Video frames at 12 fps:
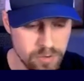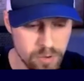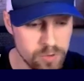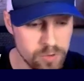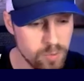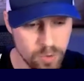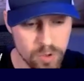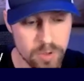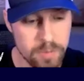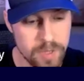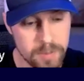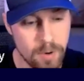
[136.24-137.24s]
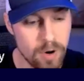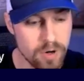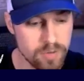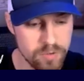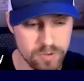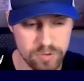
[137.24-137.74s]
So it's a really big
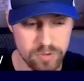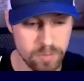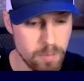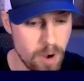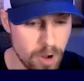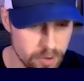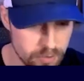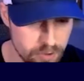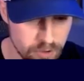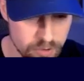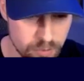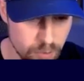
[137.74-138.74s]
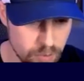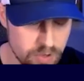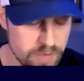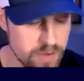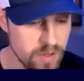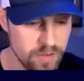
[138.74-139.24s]
part of just modern Salesforce,
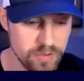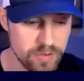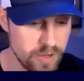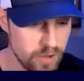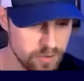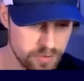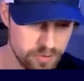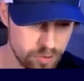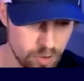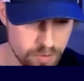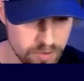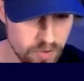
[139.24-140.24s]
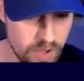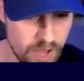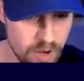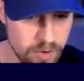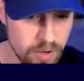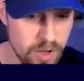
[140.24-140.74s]
even in Sales and Service
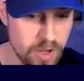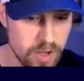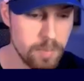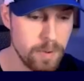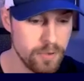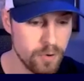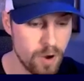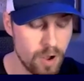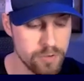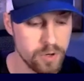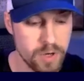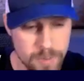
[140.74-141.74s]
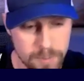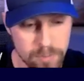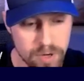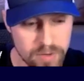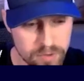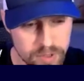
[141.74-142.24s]
Cloud, but they're also going to be
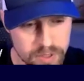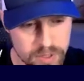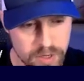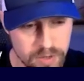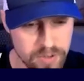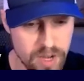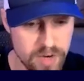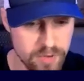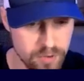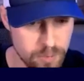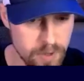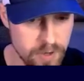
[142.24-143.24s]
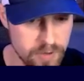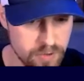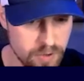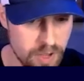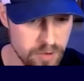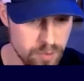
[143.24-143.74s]
prevalent inside of Experience
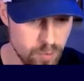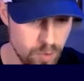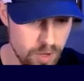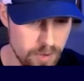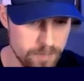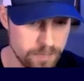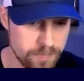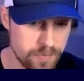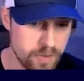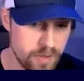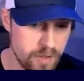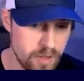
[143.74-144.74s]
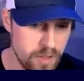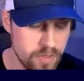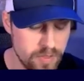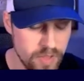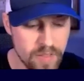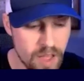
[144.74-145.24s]
Cloud as well.
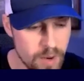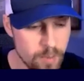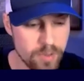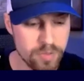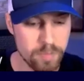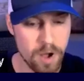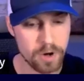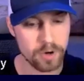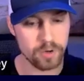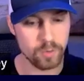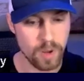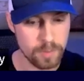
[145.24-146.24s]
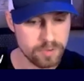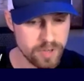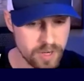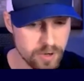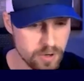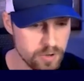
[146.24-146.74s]
They align with modern web
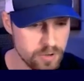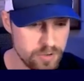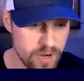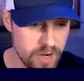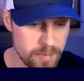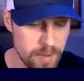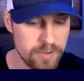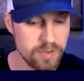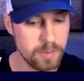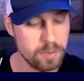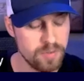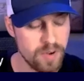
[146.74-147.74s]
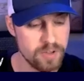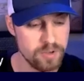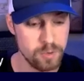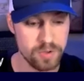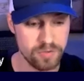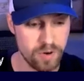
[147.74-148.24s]
standards and basically provide
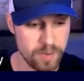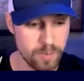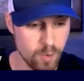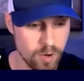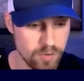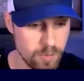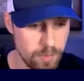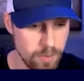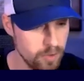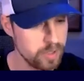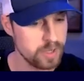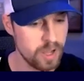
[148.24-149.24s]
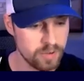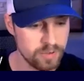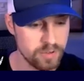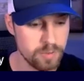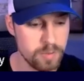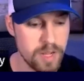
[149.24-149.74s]
you with a framework for building
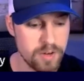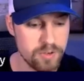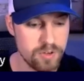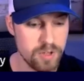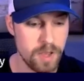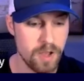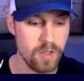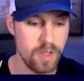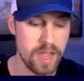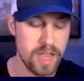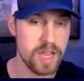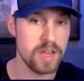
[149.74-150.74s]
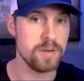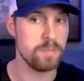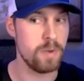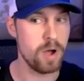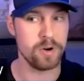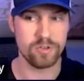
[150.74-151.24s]
custom HTML and
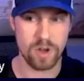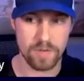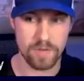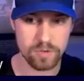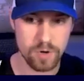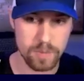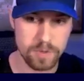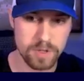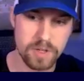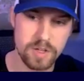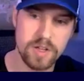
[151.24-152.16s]
modern JavaScript.